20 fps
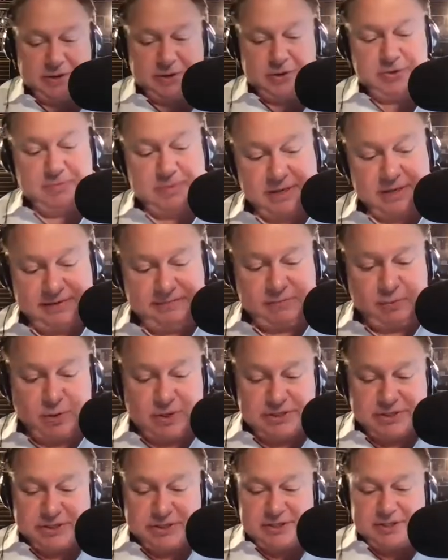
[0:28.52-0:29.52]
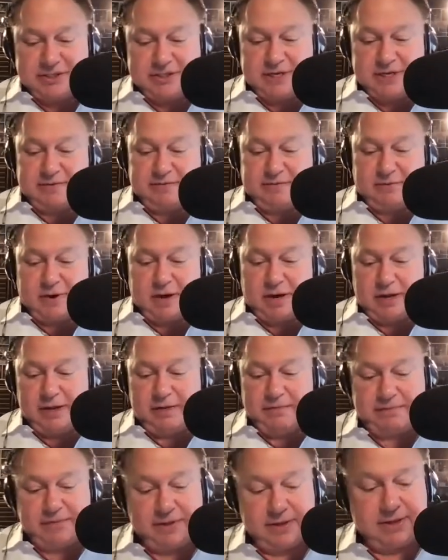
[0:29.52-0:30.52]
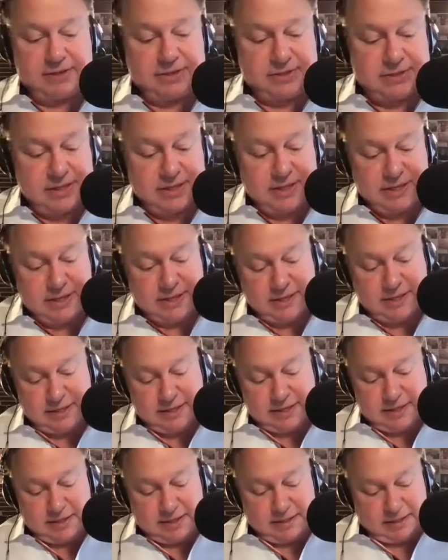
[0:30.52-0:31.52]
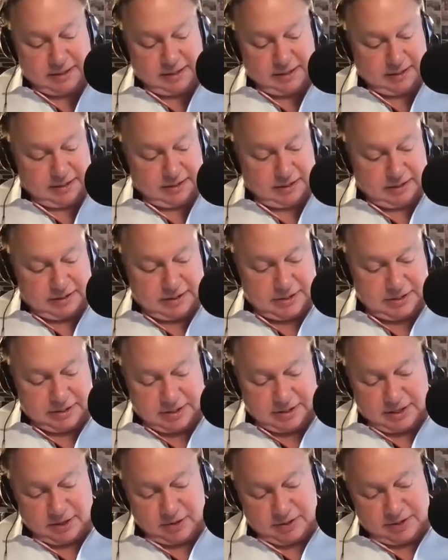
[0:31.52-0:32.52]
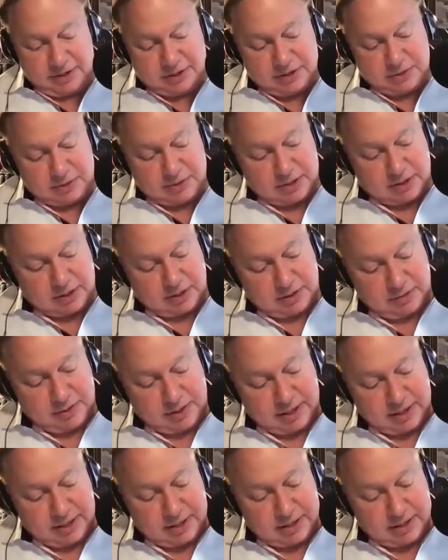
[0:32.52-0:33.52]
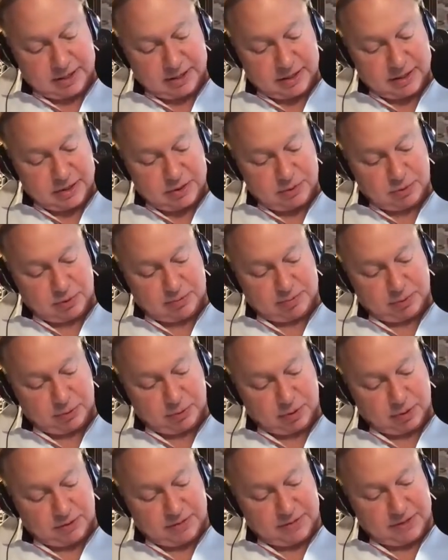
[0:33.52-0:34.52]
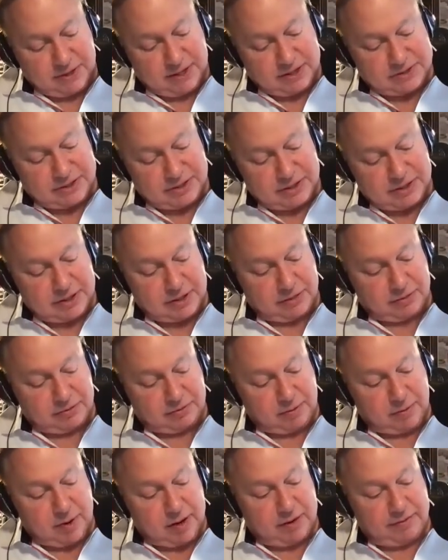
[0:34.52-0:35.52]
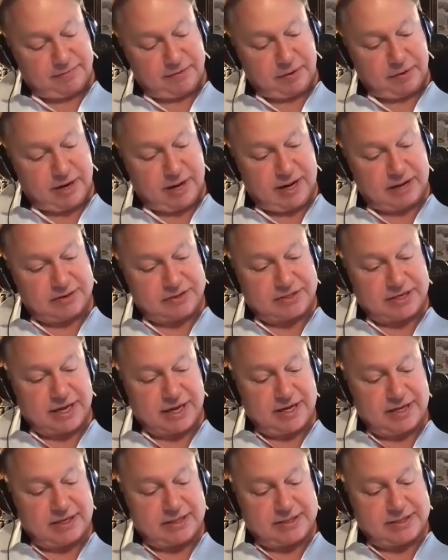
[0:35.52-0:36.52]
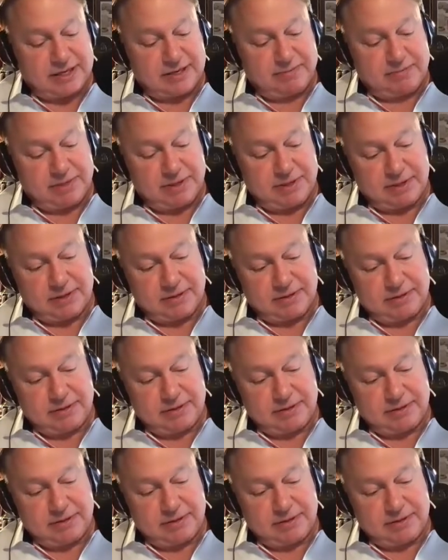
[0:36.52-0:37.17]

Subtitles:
do believe questions and a variety of things to go into, including a new report on things you need to throw out of your house ASAP.